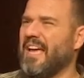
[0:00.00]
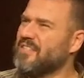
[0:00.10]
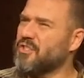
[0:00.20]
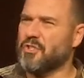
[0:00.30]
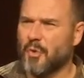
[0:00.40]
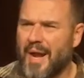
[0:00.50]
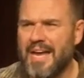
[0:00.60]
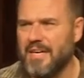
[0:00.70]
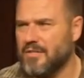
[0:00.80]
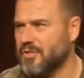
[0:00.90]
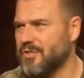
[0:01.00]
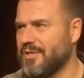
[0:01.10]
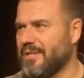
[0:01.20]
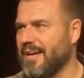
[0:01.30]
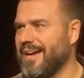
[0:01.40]
That's strange,
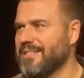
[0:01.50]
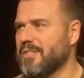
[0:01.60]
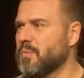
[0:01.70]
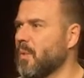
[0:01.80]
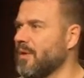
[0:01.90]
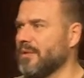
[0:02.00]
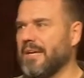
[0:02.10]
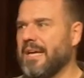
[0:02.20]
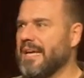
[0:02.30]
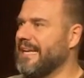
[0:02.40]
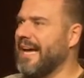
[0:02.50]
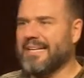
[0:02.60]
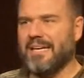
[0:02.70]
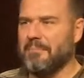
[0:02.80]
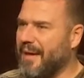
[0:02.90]
guys. This world
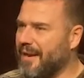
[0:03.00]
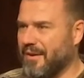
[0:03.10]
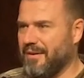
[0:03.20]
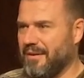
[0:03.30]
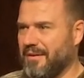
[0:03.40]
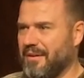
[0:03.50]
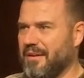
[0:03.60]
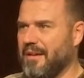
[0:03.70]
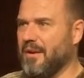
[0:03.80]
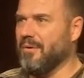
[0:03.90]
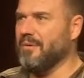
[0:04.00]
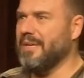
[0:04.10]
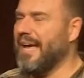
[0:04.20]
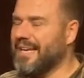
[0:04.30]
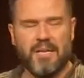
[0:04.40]
not getting better,
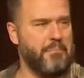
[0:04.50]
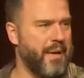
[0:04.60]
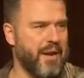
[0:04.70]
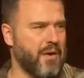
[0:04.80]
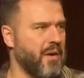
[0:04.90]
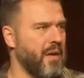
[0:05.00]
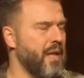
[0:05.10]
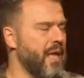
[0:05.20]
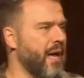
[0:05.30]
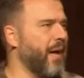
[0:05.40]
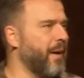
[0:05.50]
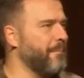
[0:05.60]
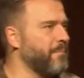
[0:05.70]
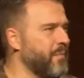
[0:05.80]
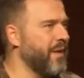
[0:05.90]
not getting better.
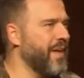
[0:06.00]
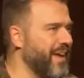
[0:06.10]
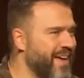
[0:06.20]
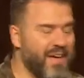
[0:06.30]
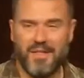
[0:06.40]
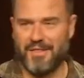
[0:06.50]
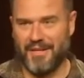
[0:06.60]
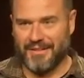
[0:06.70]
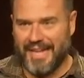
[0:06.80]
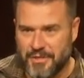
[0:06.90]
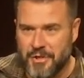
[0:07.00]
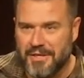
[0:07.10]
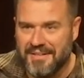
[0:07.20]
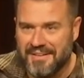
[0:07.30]
The election.